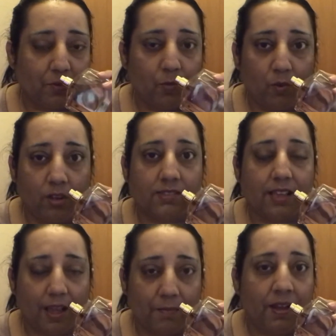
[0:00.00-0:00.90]
What
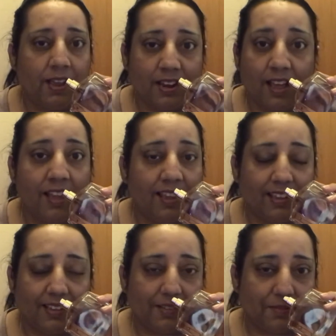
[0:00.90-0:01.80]
am I
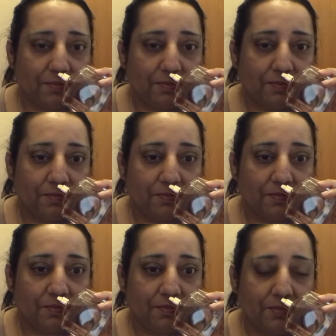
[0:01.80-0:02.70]
like?
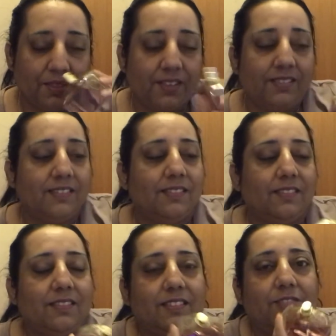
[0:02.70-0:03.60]
But this
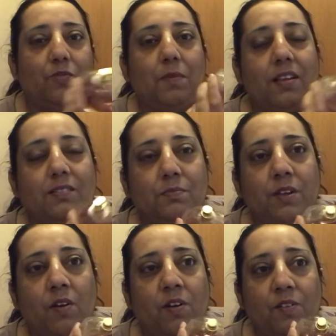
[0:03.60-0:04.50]
reminds me
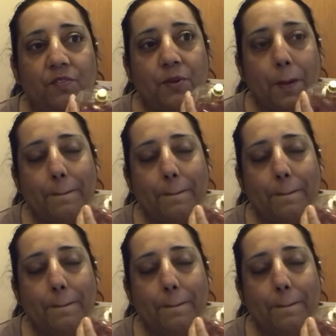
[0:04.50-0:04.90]
of